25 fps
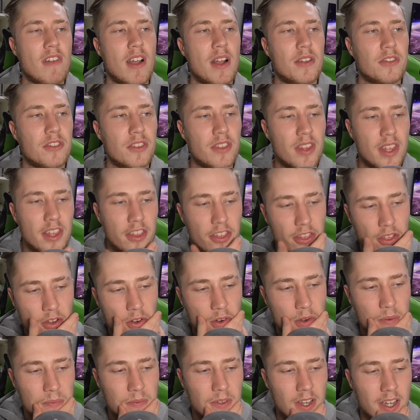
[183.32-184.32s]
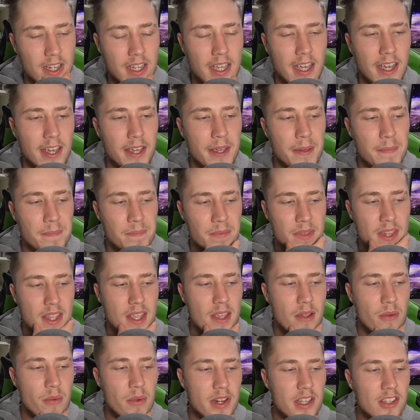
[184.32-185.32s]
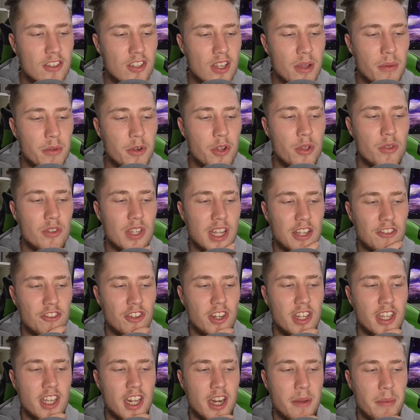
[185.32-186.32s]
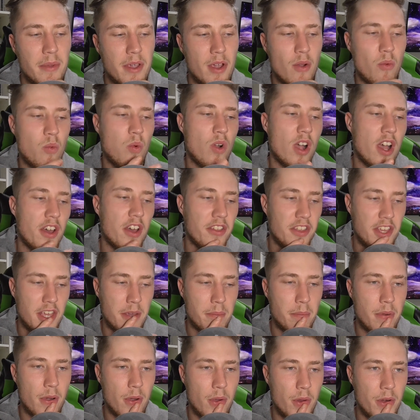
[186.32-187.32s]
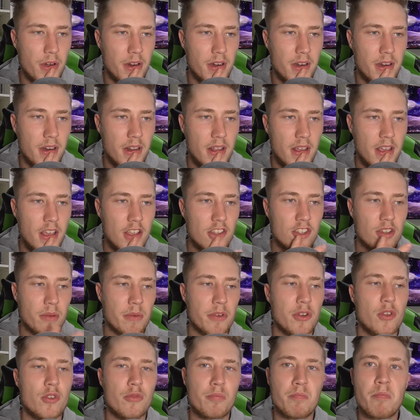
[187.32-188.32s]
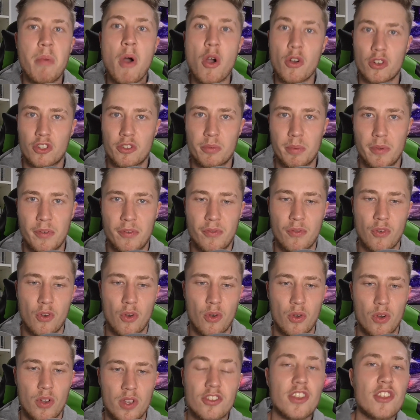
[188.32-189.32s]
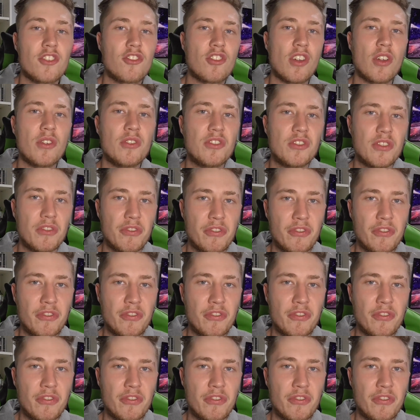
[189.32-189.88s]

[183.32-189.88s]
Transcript: around and they thought, okay, we need someone who's actually going to be a worthy opponent someone who's boxed before. So they chose